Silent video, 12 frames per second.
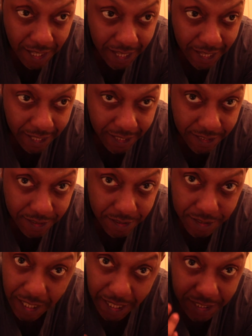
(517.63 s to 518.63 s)
and
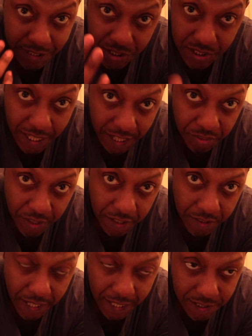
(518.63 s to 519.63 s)
I just can't thank
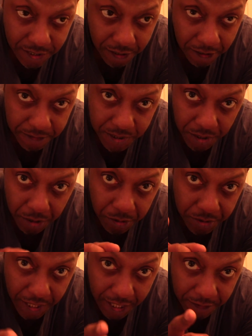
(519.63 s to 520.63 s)
you guys enough, so
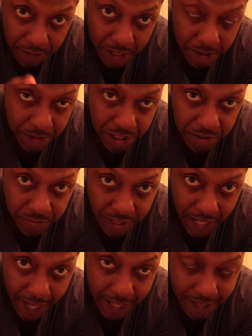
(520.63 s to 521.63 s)
thank you very much for
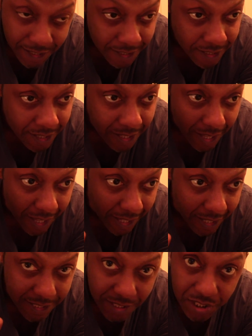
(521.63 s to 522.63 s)
that.
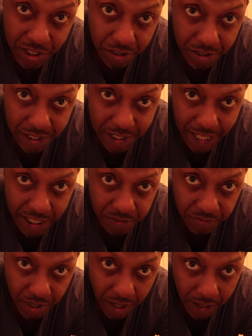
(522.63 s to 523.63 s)
And until the next
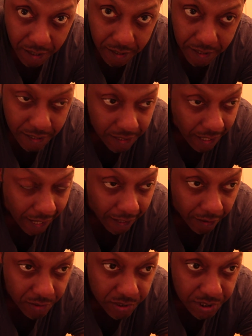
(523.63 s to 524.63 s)
vlog,
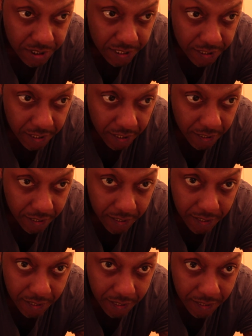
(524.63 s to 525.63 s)
I'll see ya
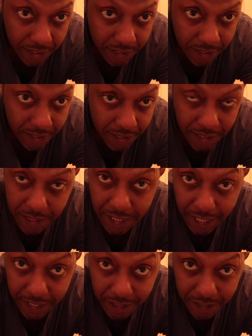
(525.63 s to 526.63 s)

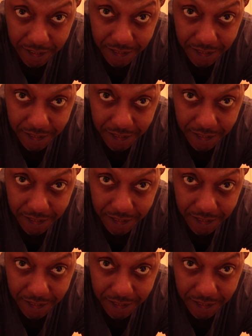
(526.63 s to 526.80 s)
later.